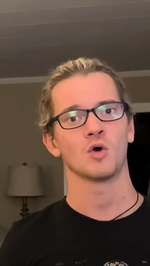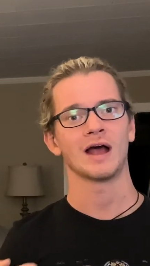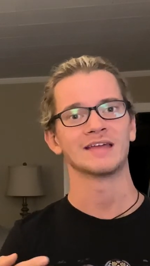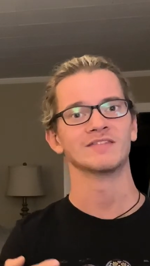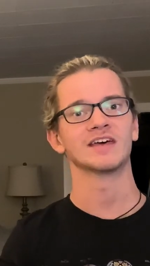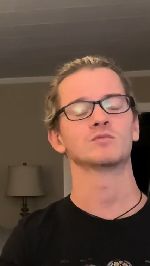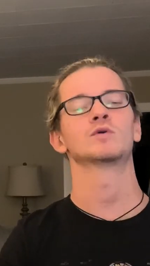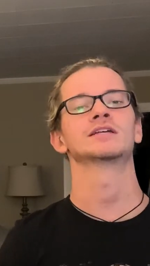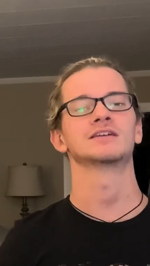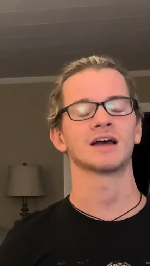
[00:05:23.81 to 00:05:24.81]
And then
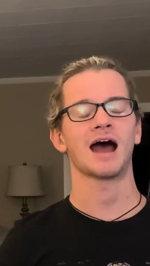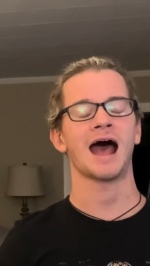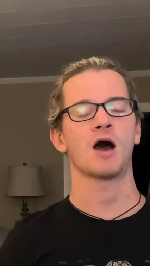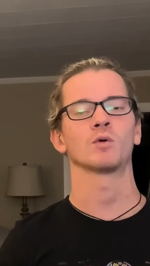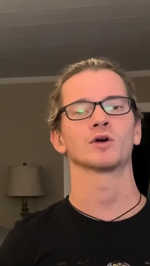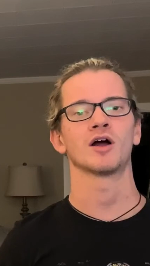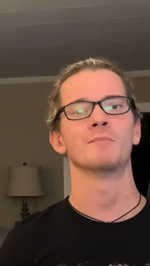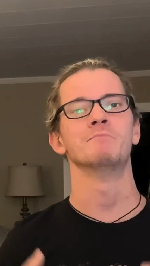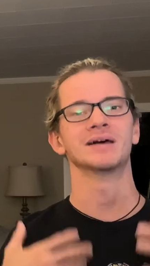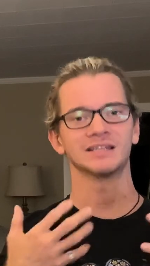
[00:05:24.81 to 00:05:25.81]
our
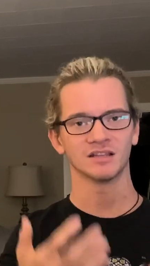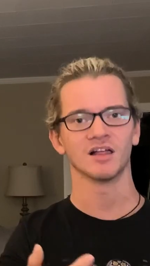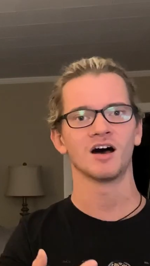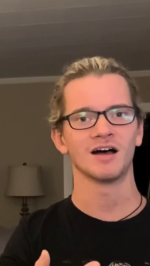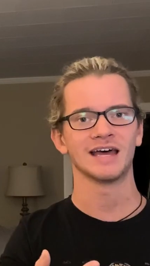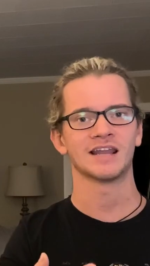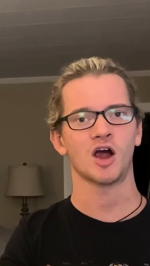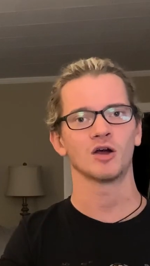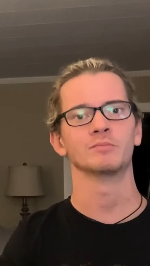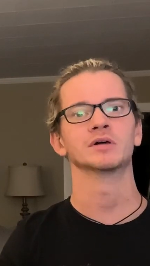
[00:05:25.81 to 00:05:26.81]
amygdala and
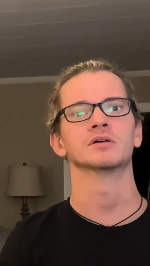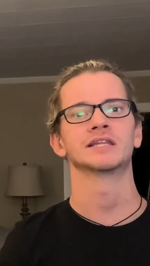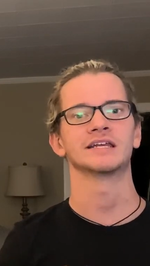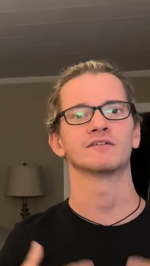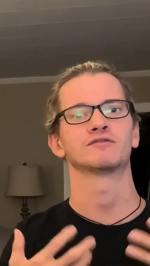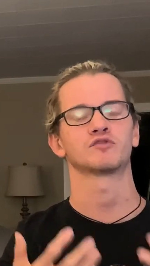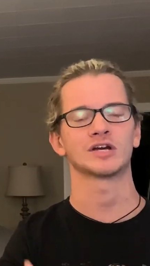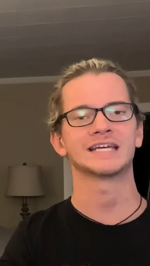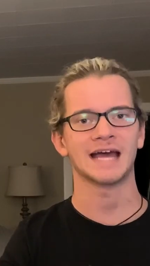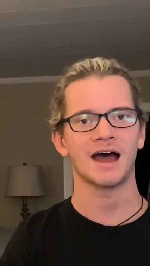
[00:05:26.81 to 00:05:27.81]
our ability to
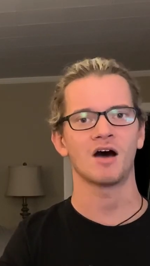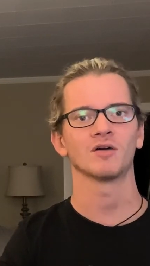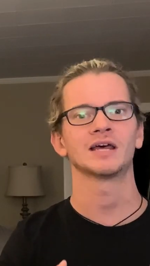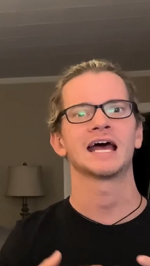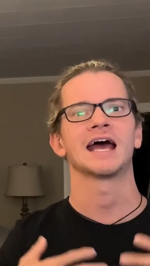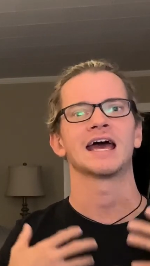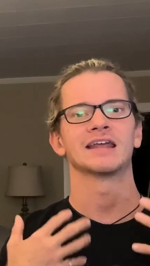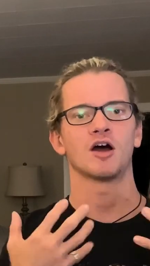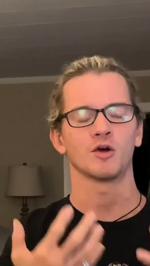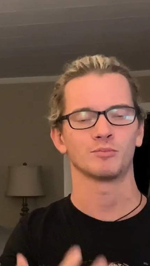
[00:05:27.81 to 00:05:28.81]
freak out and
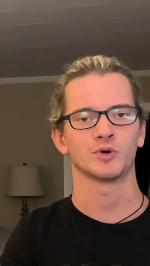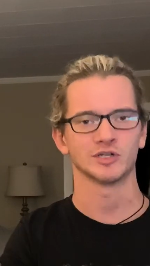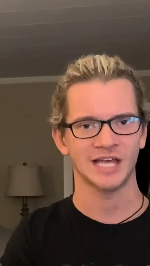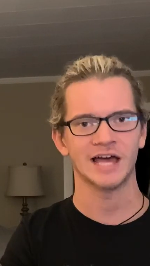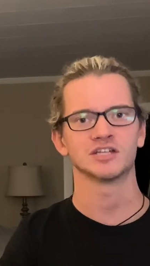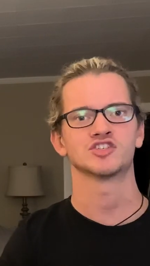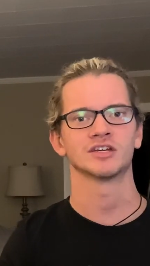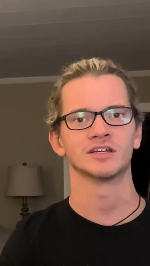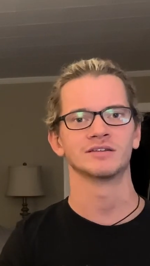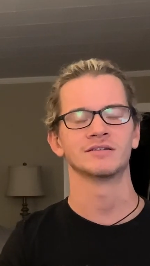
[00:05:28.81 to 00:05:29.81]
our
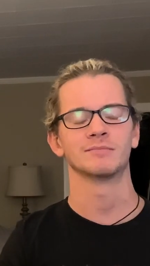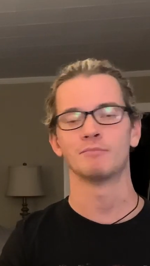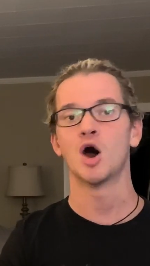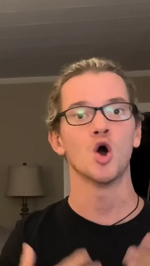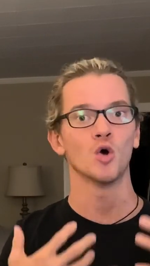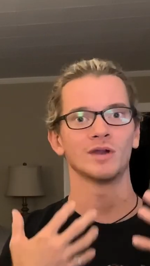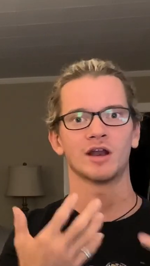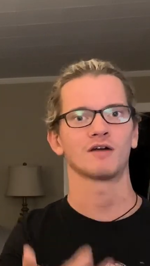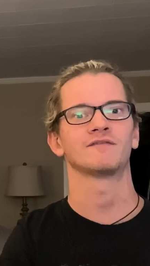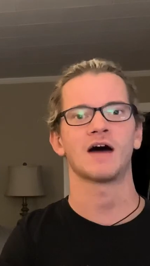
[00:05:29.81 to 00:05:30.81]
protection mode and
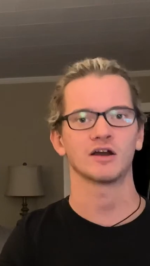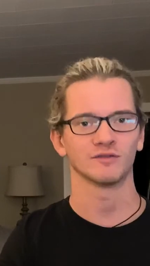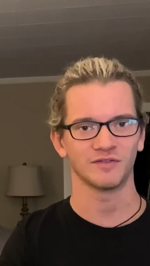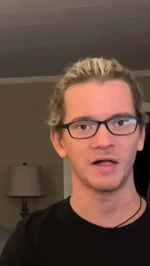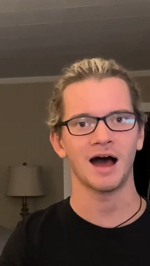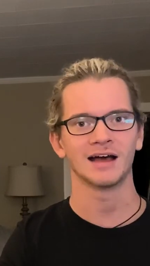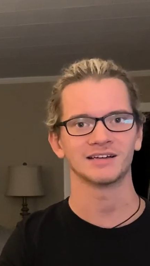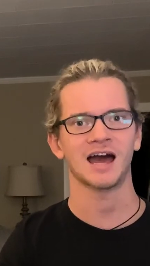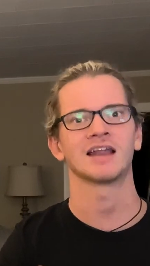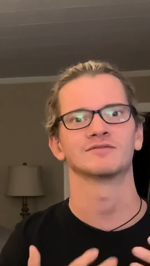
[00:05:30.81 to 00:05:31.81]
our fight or flight
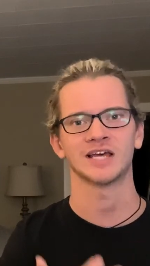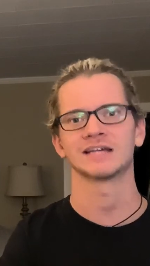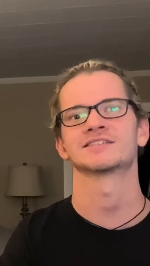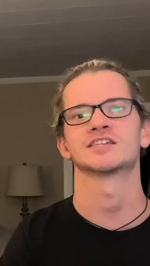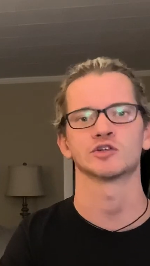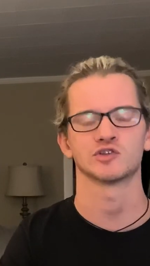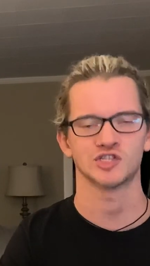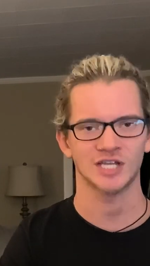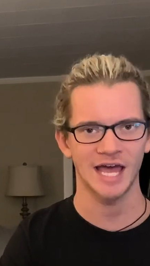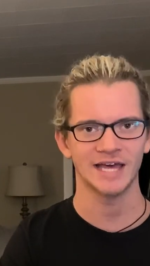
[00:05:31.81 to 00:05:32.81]
kind of takes center
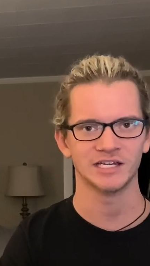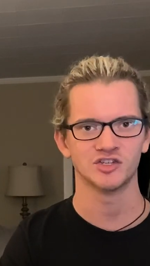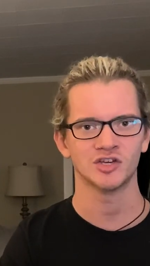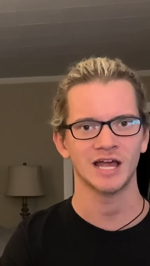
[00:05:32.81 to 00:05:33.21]
stage